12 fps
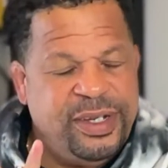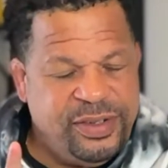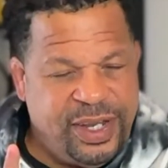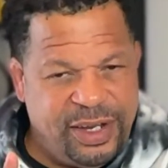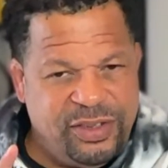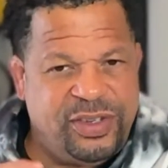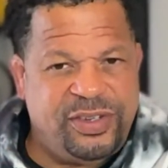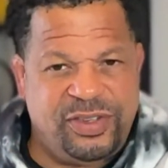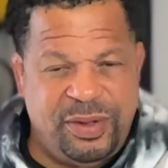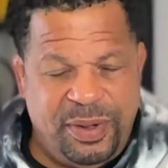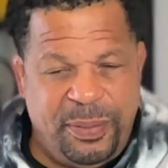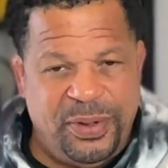
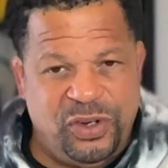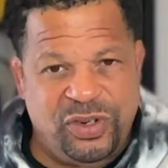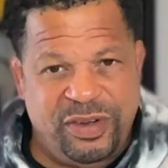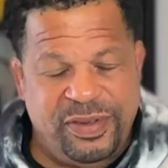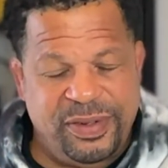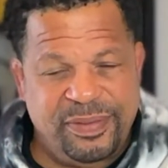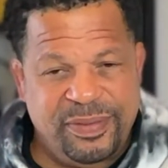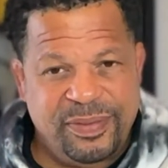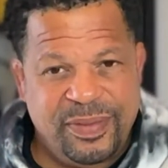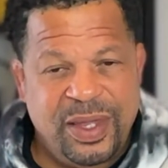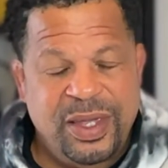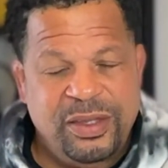Send me a picture of it,
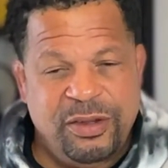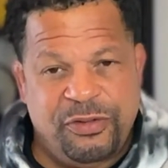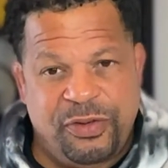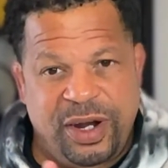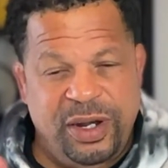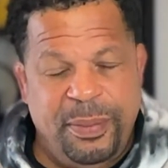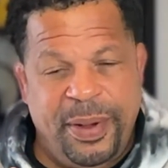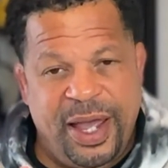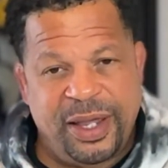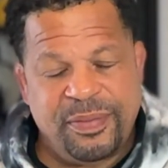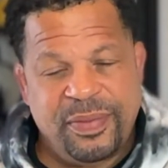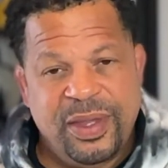the front and the
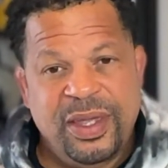back.